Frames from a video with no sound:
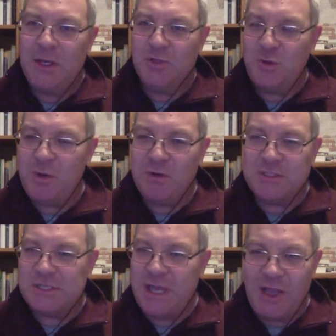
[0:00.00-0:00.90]

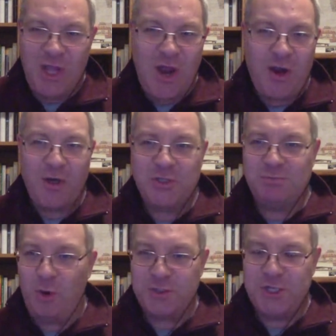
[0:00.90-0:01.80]
contributes a
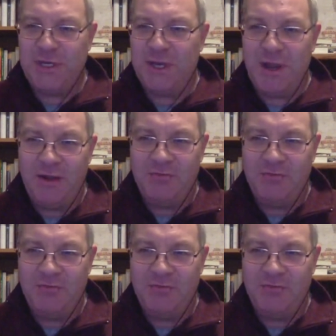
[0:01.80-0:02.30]
large portion